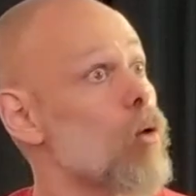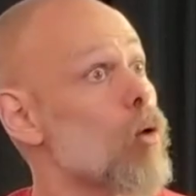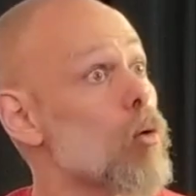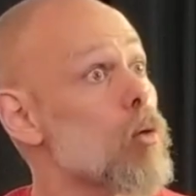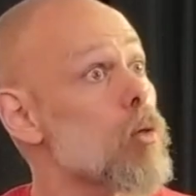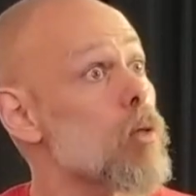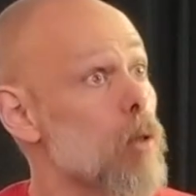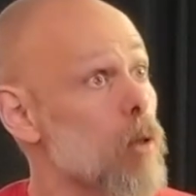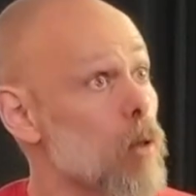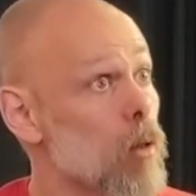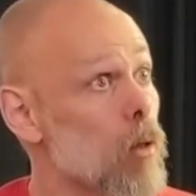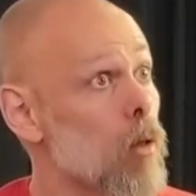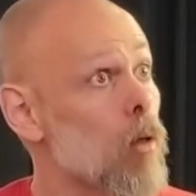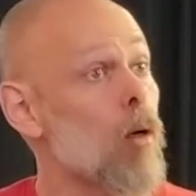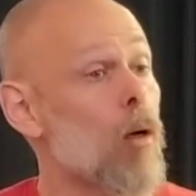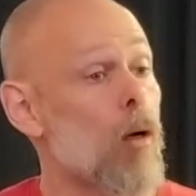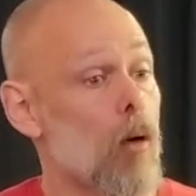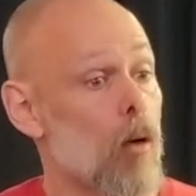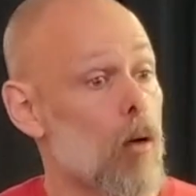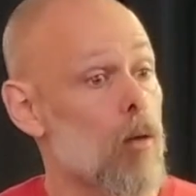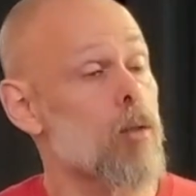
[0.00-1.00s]
nursing,
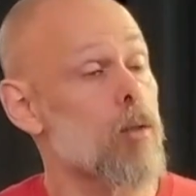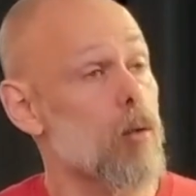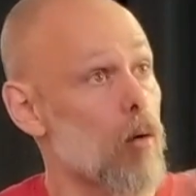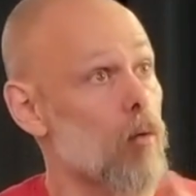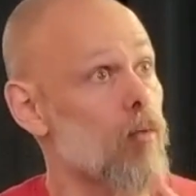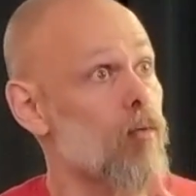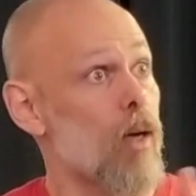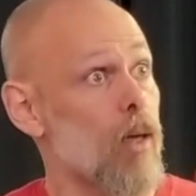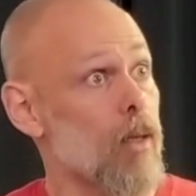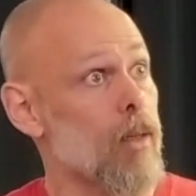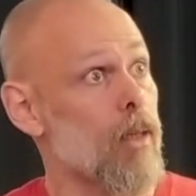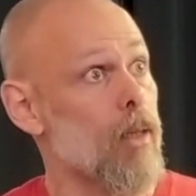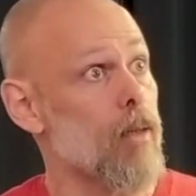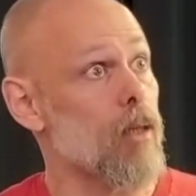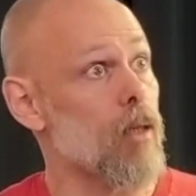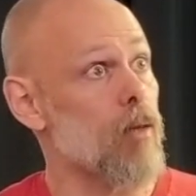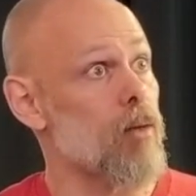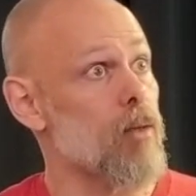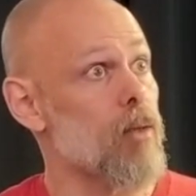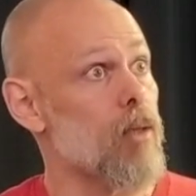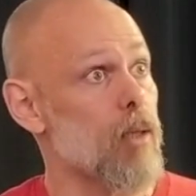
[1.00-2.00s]
stuff like that, and
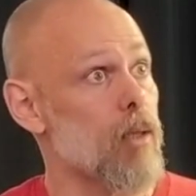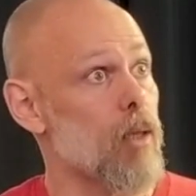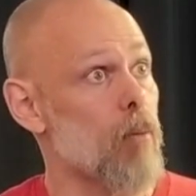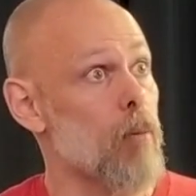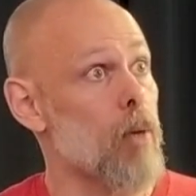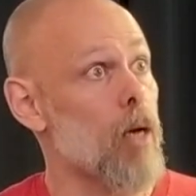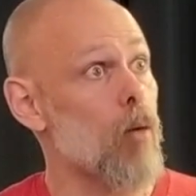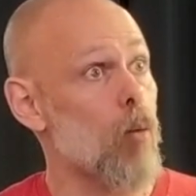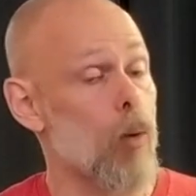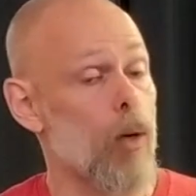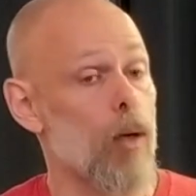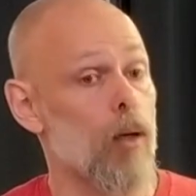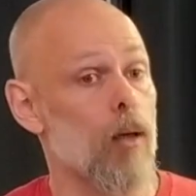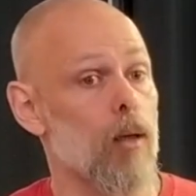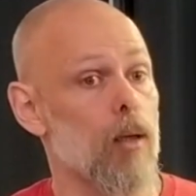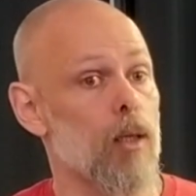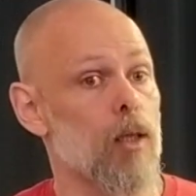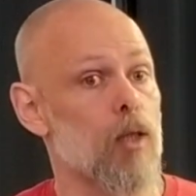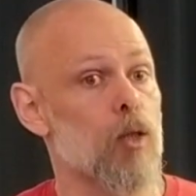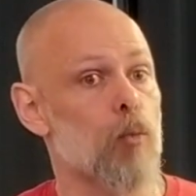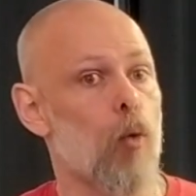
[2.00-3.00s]
everything in Denmark, where
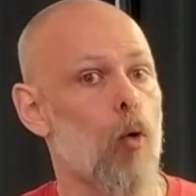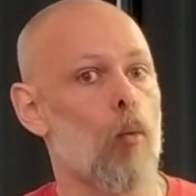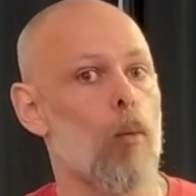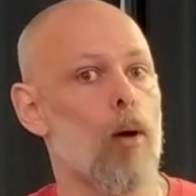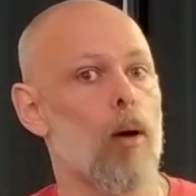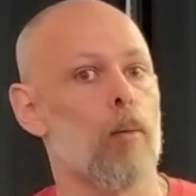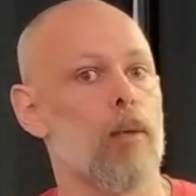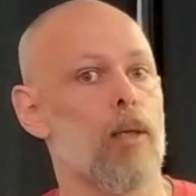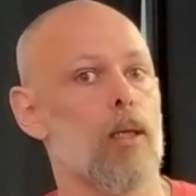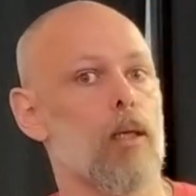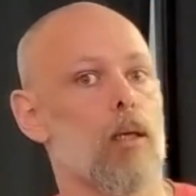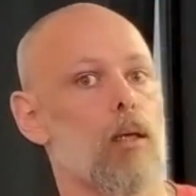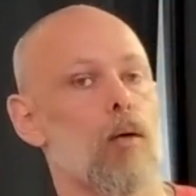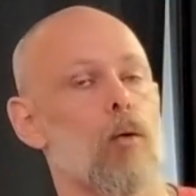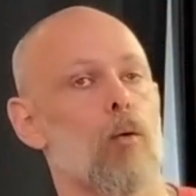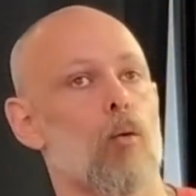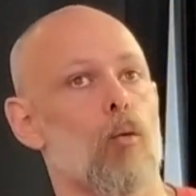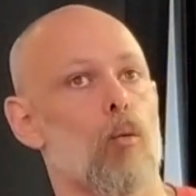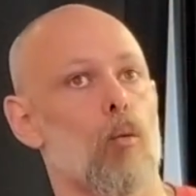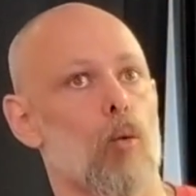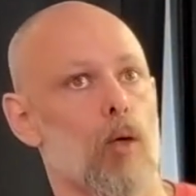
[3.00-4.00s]
it's probably
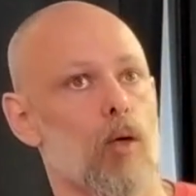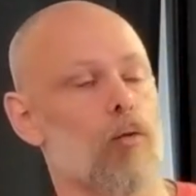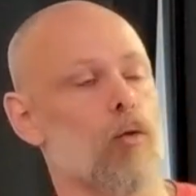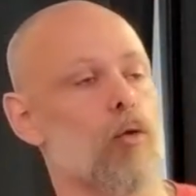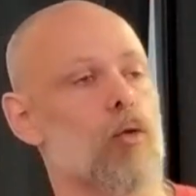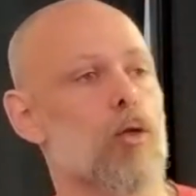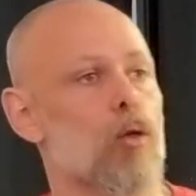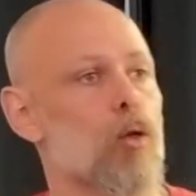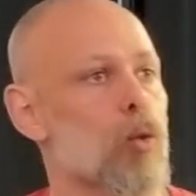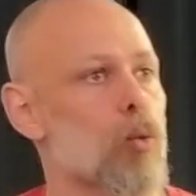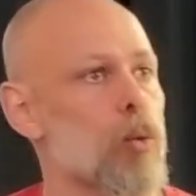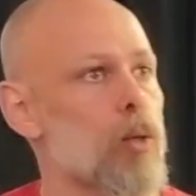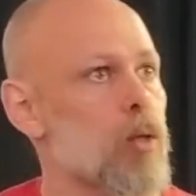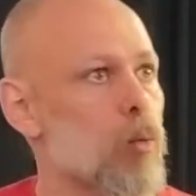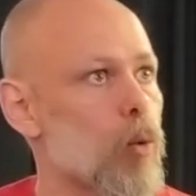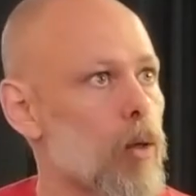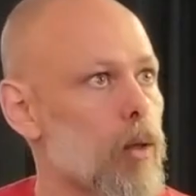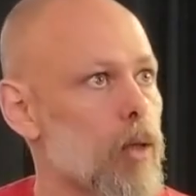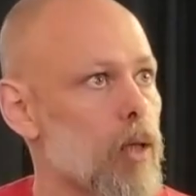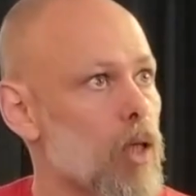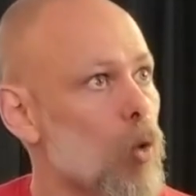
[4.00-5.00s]
one of those countries
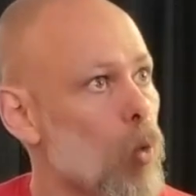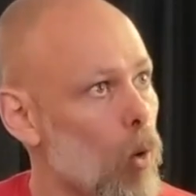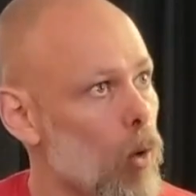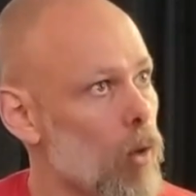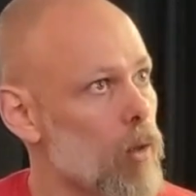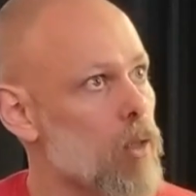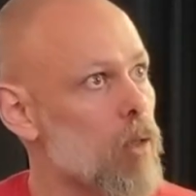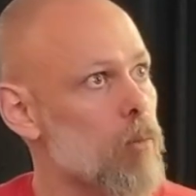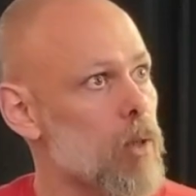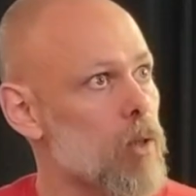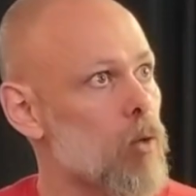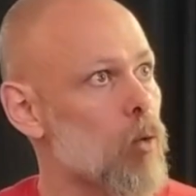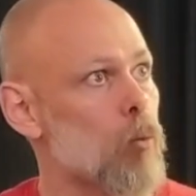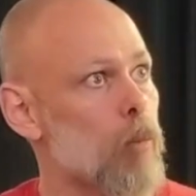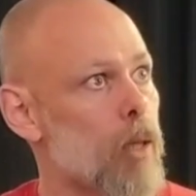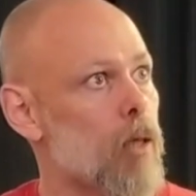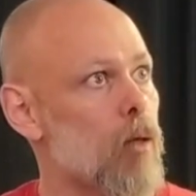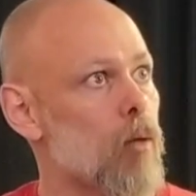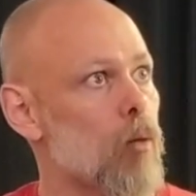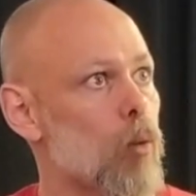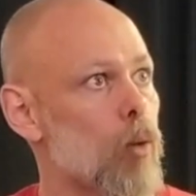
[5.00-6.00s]
where the equality between
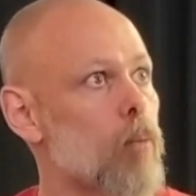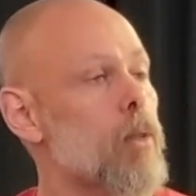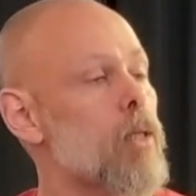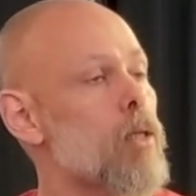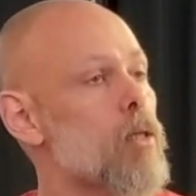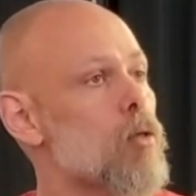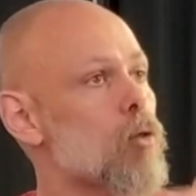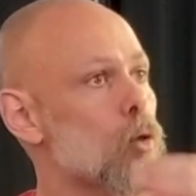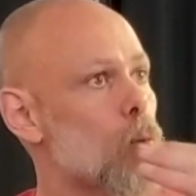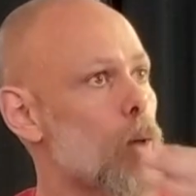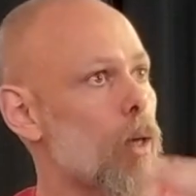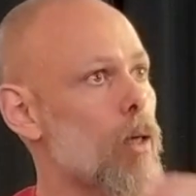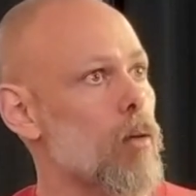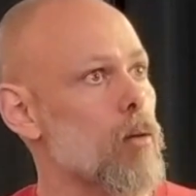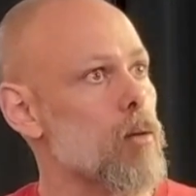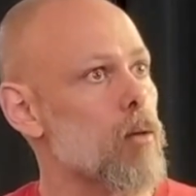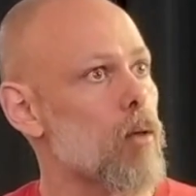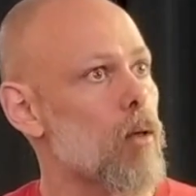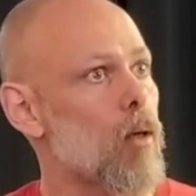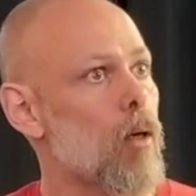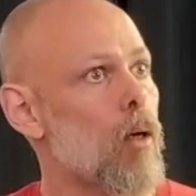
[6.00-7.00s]
men and women is the
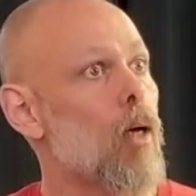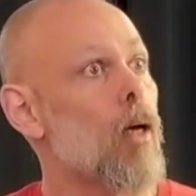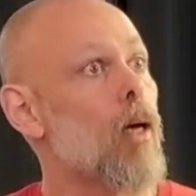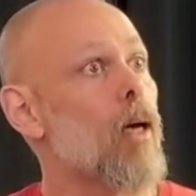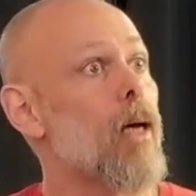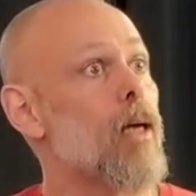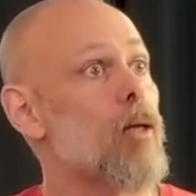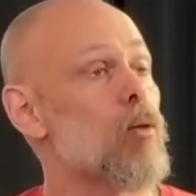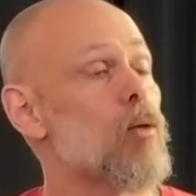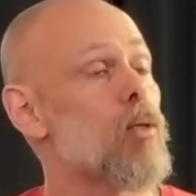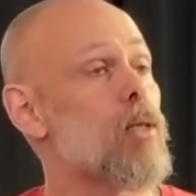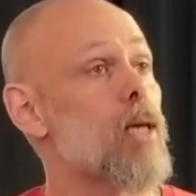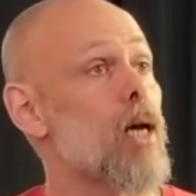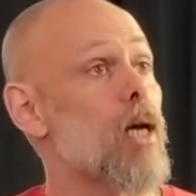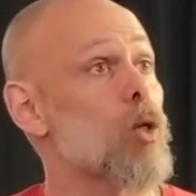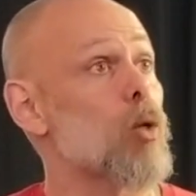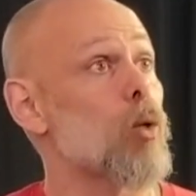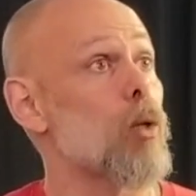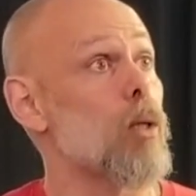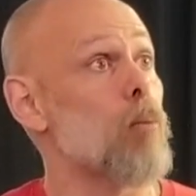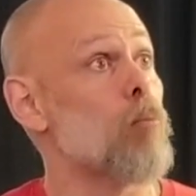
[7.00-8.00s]
greatest. And you see
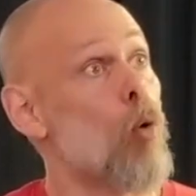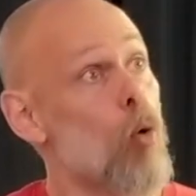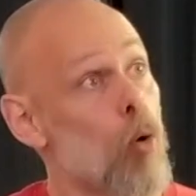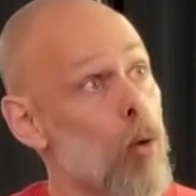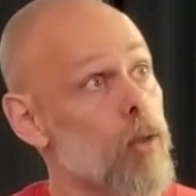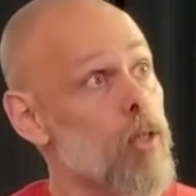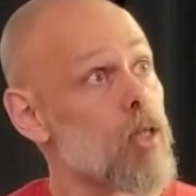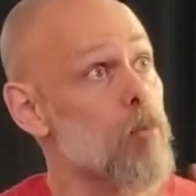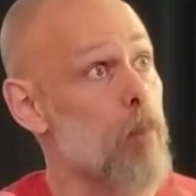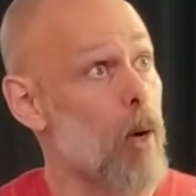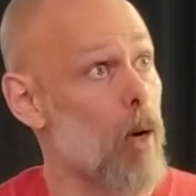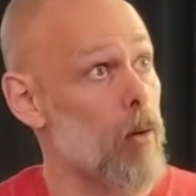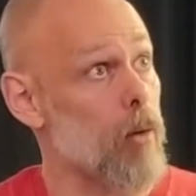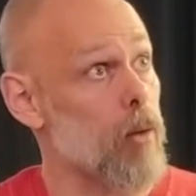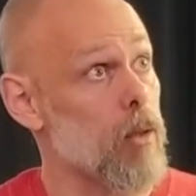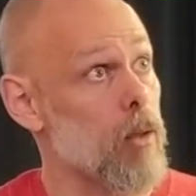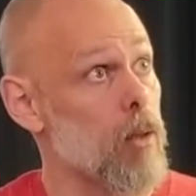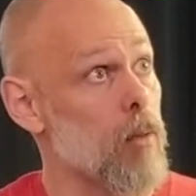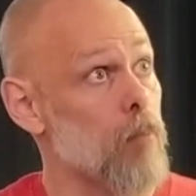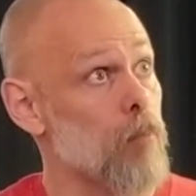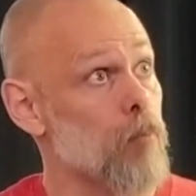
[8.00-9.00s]
actually more
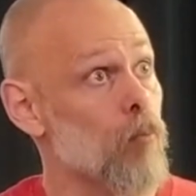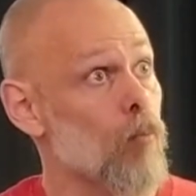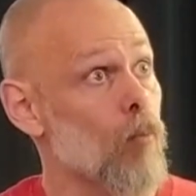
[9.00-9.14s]
disparity